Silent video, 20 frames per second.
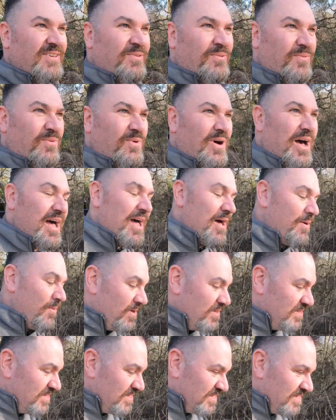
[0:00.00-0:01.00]
Wow.
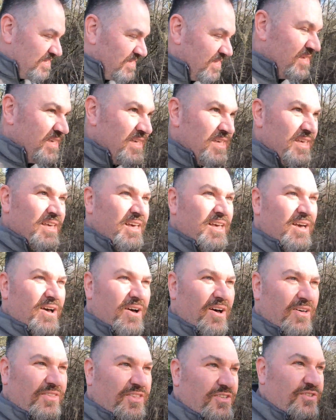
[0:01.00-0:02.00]

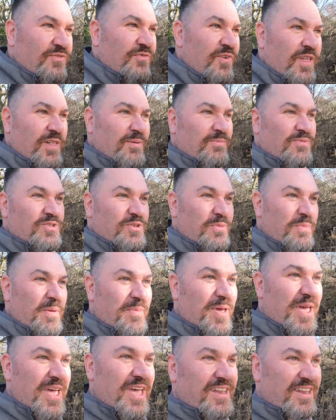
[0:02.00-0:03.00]
Oh, there's films to be
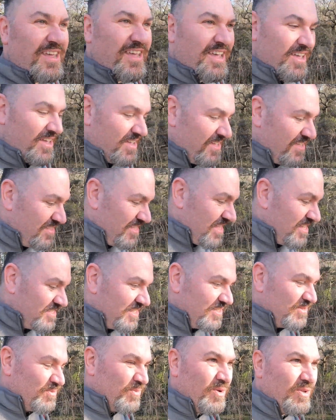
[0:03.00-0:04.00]
made here.
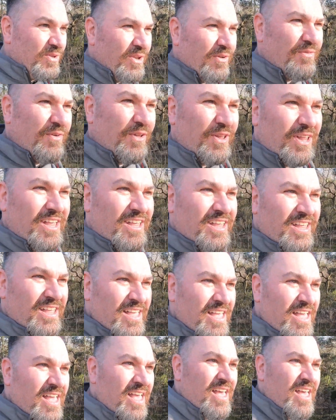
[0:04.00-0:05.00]
This is wonderful.
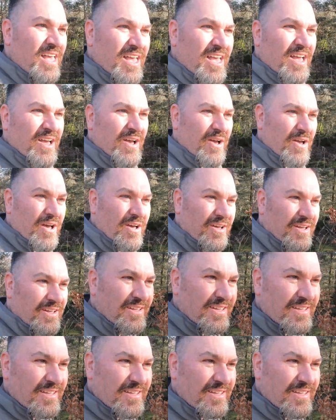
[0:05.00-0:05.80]
Oh,